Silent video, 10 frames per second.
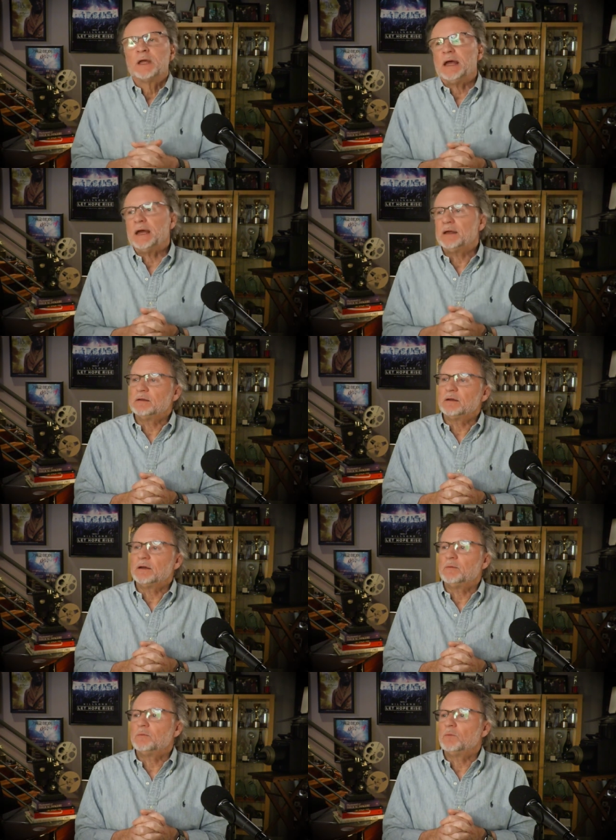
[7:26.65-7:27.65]
And
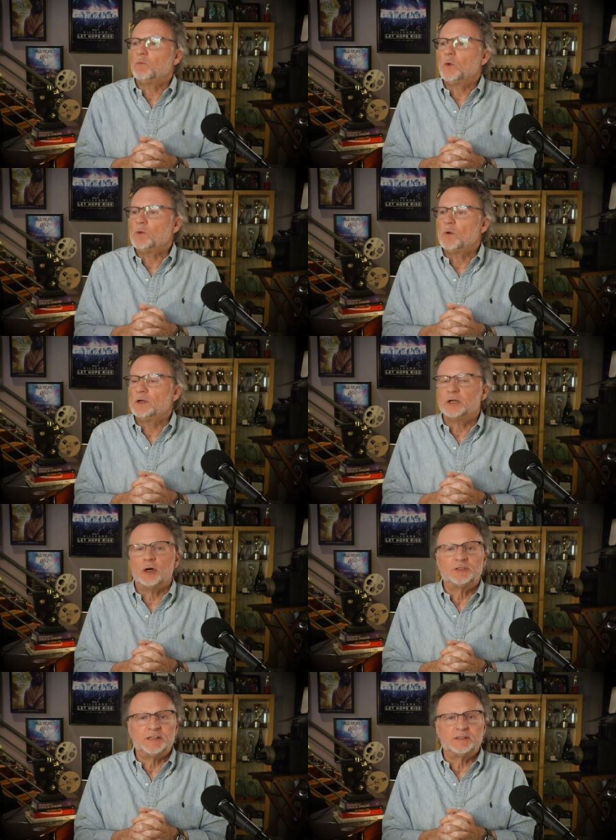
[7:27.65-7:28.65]
um, we wanted to go
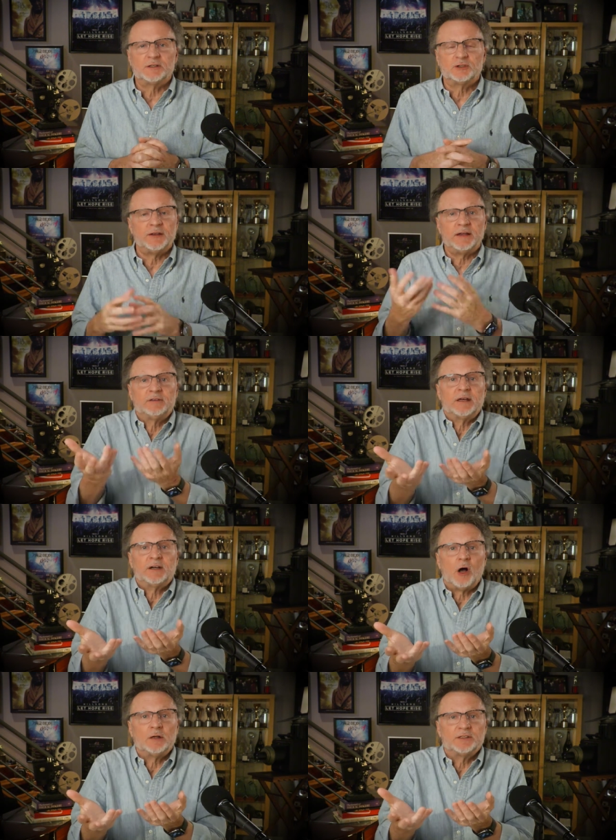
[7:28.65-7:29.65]
teach their trade. They, they
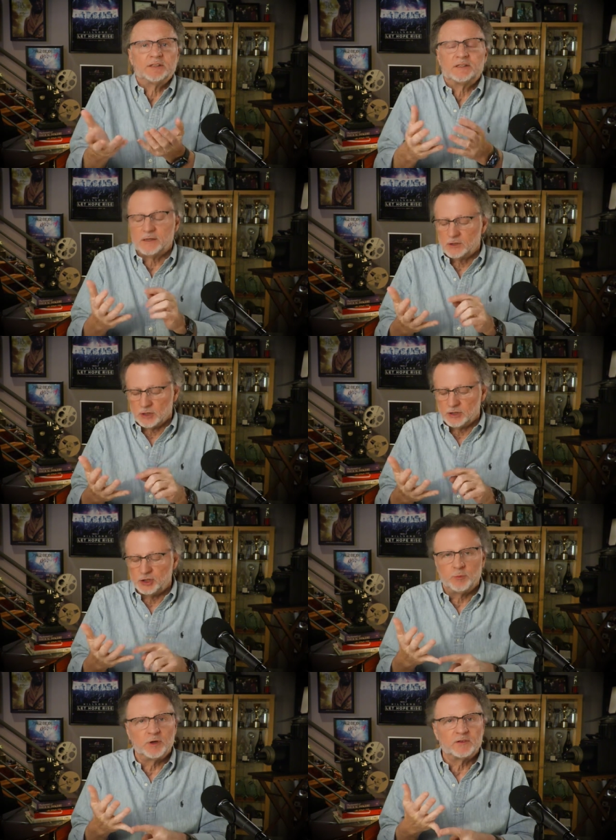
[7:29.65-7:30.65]
called us and said, look, could
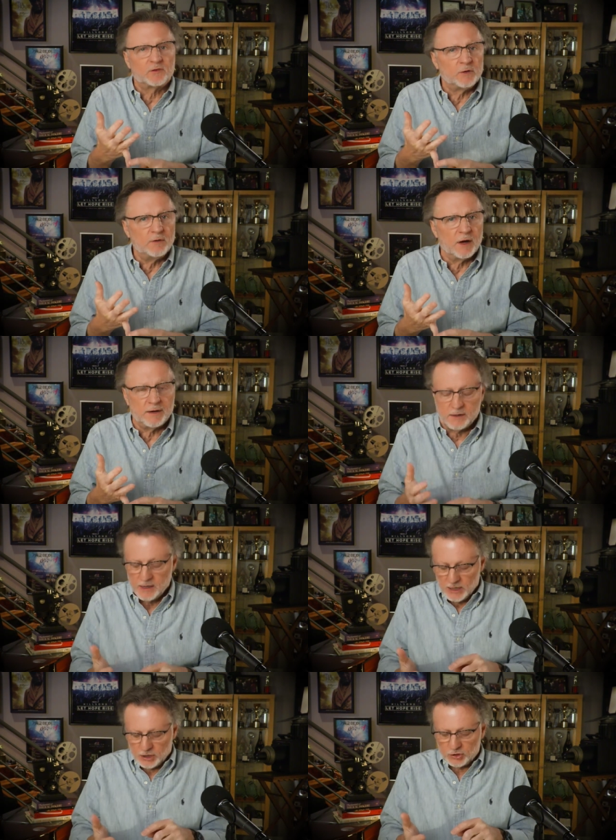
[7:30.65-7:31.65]
you bring a screenwriter?
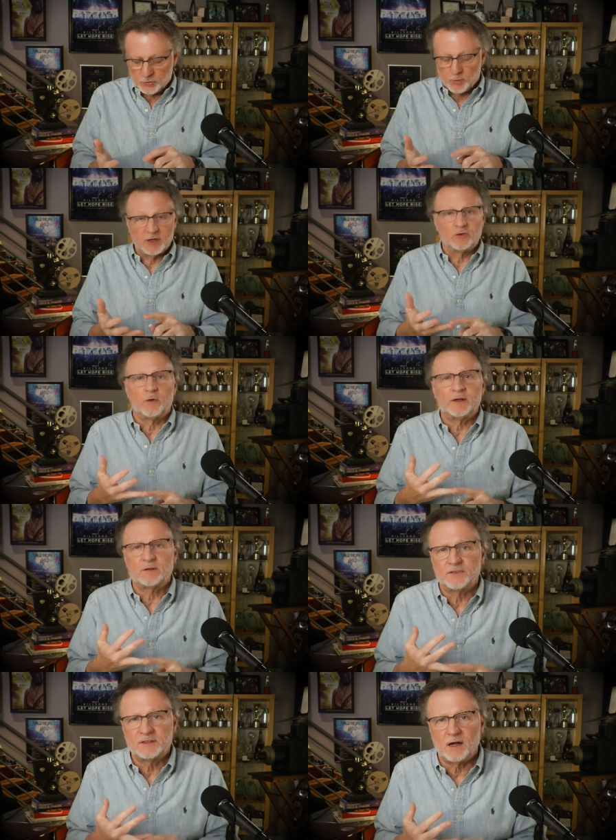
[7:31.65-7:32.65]
Could you bring a director
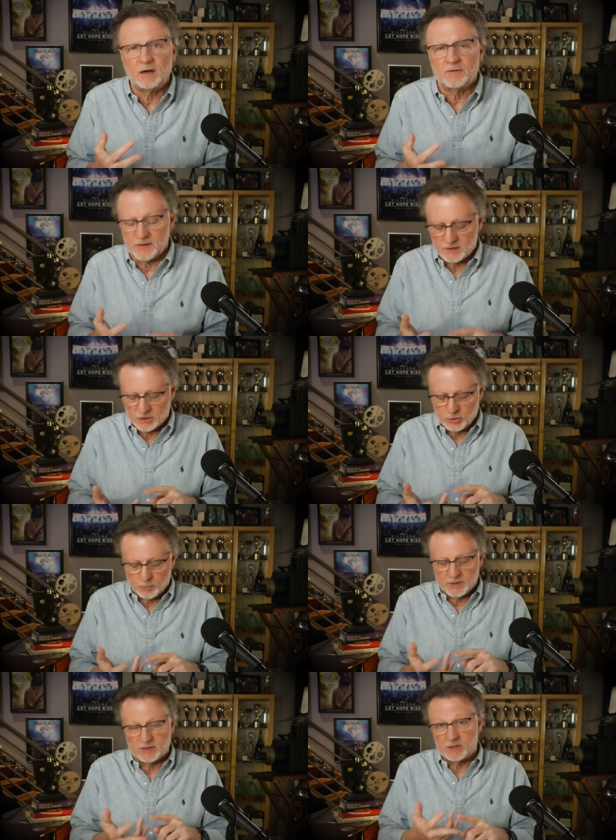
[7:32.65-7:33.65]
of photography? Could you
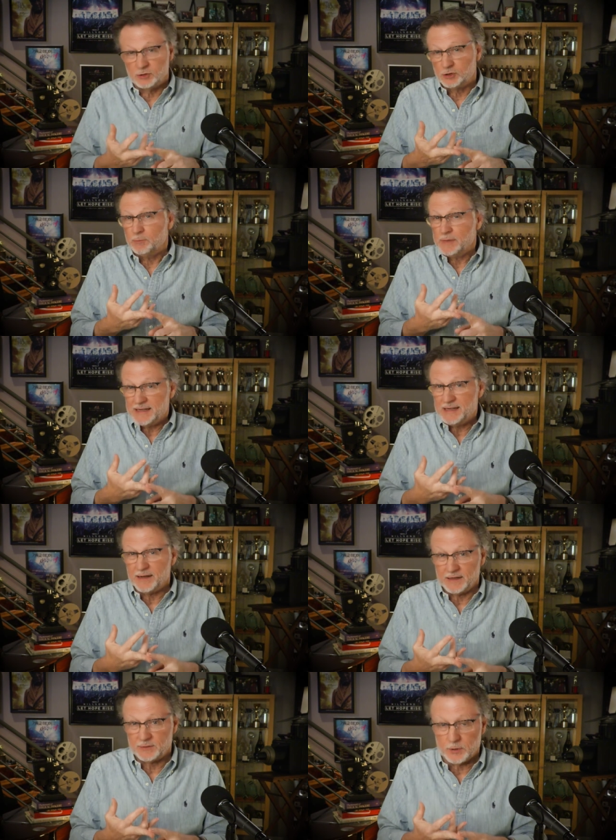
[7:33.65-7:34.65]
bring a social media
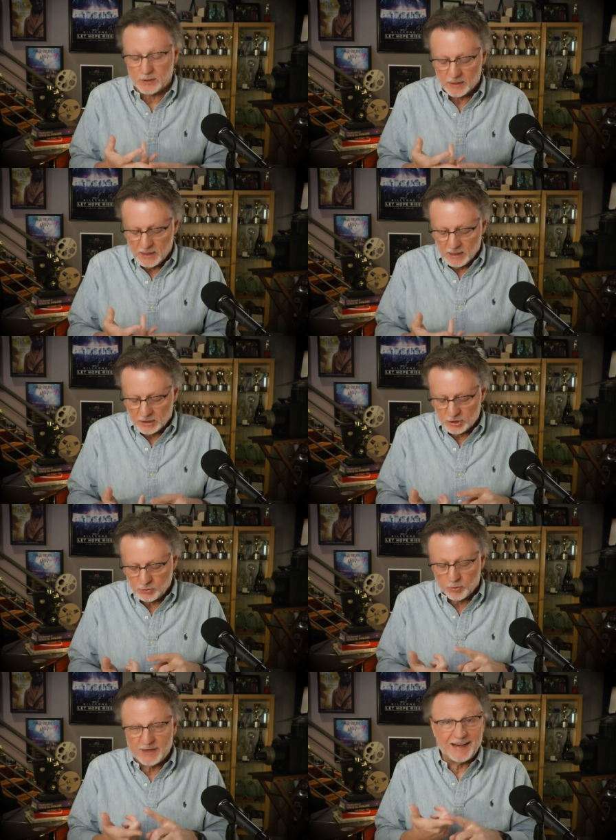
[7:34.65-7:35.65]
expert? Could you
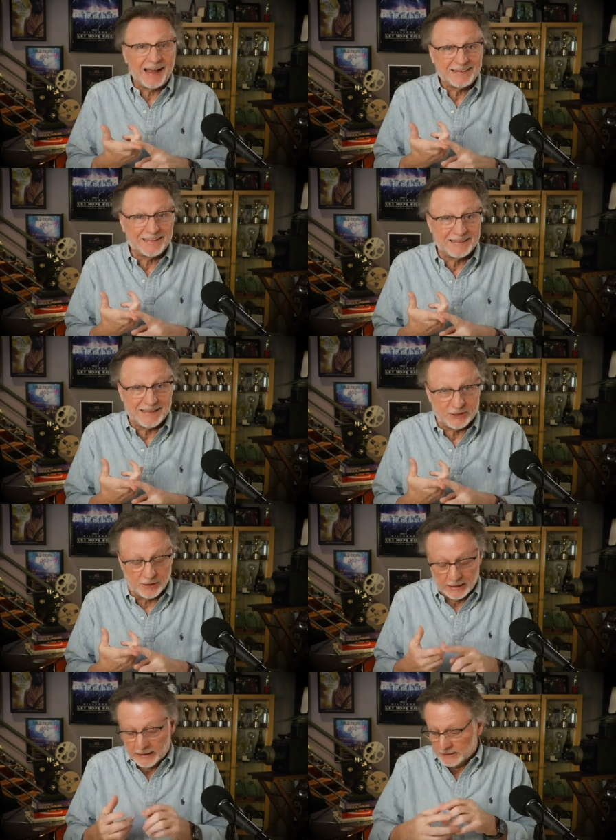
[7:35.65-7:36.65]
bring an acting teacher?
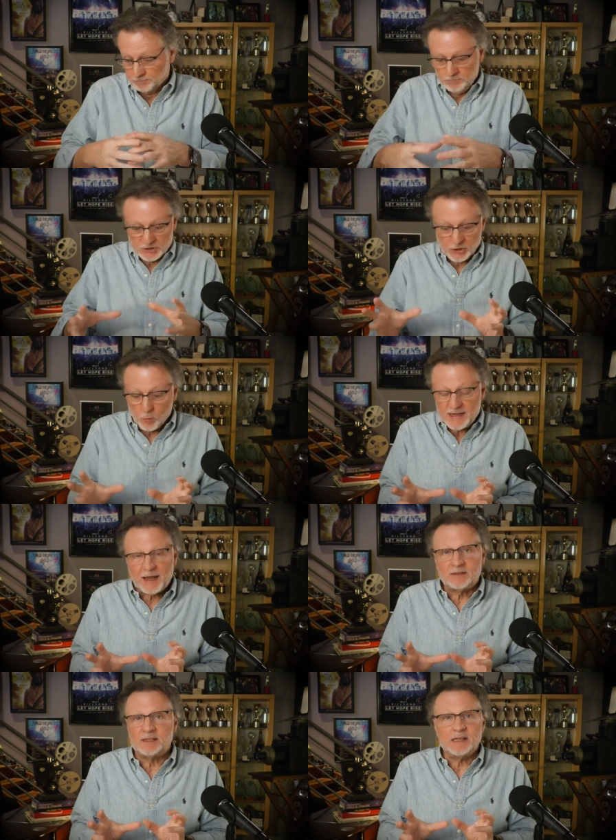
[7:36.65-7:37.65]
So we got
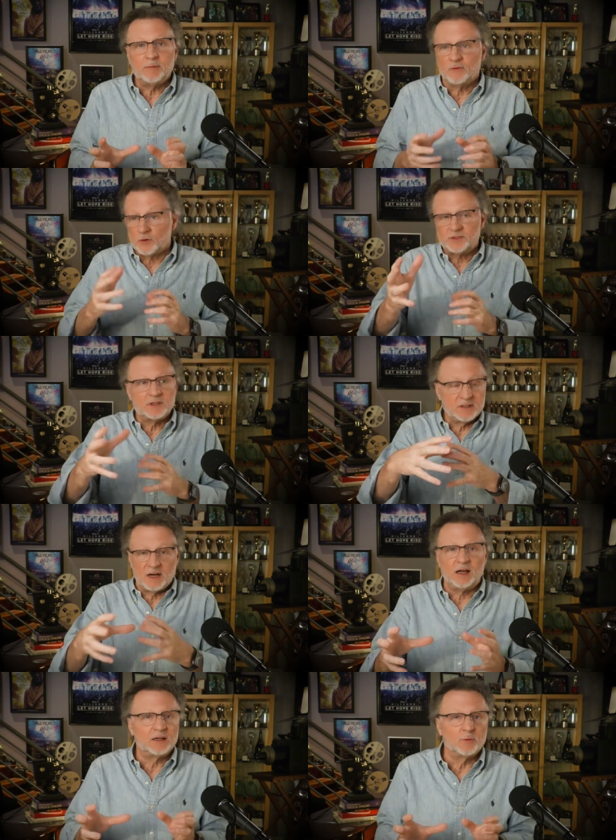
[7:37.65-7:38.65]
a team of Christians in
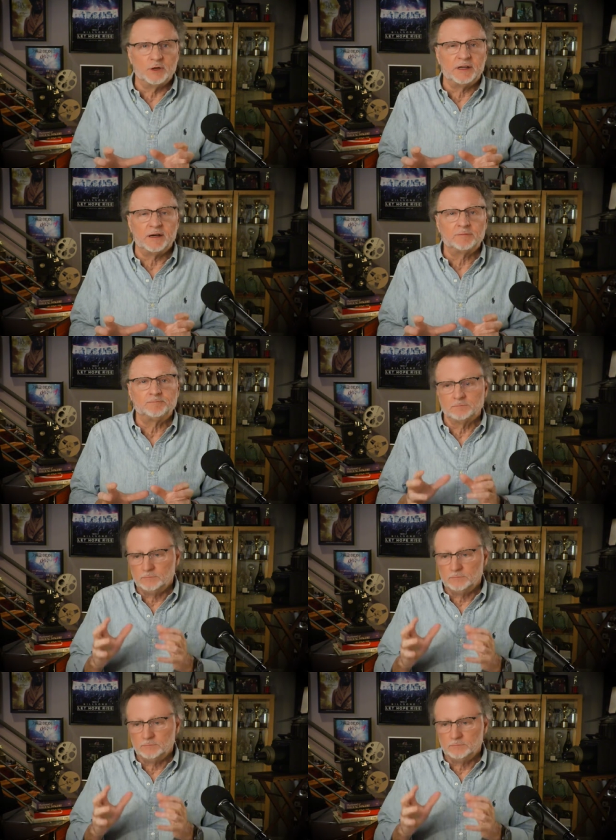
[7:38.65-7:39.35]
Hollywood here.